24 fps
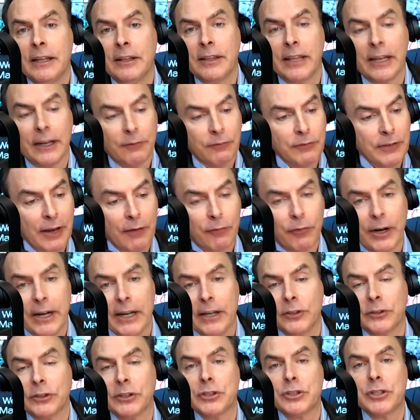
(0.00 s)
that have never
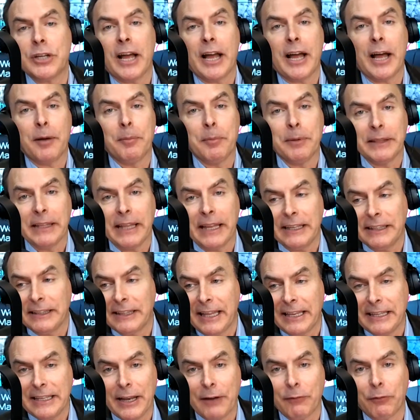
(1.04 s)
held a job and
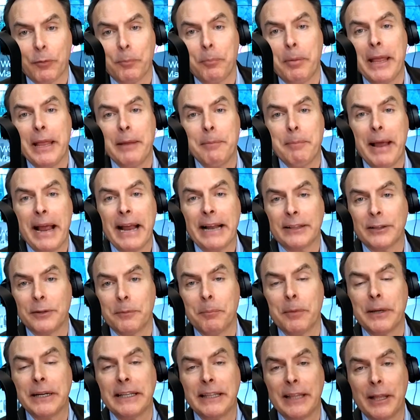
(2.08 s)
they never pay back the
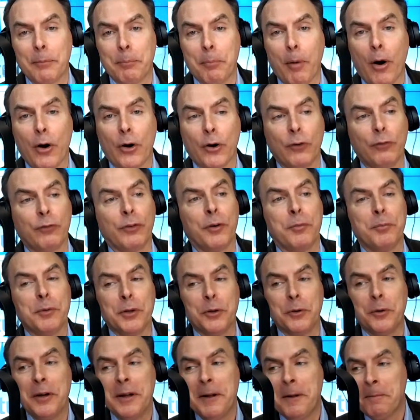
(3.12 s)
money they borrow from
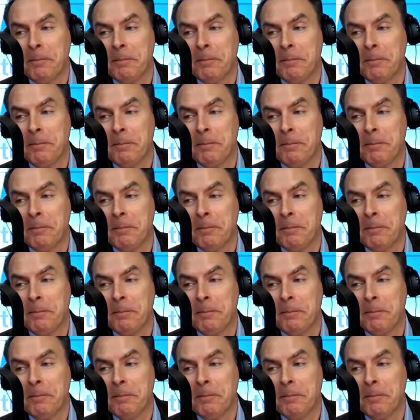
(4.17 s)
you.